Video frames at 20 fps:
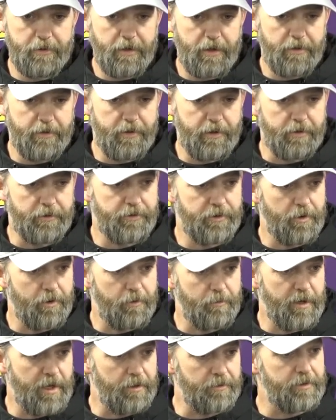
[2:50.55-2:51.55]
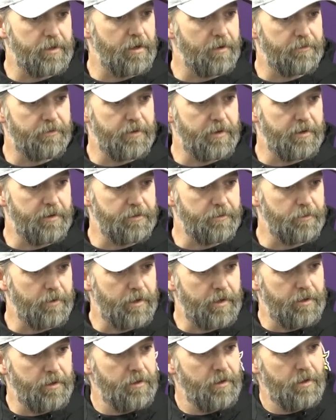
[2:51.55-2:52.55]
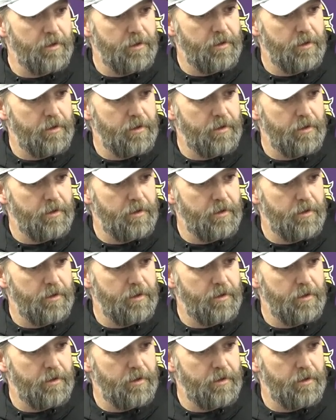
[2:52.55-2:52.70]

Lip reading: I think, show him how tough he is when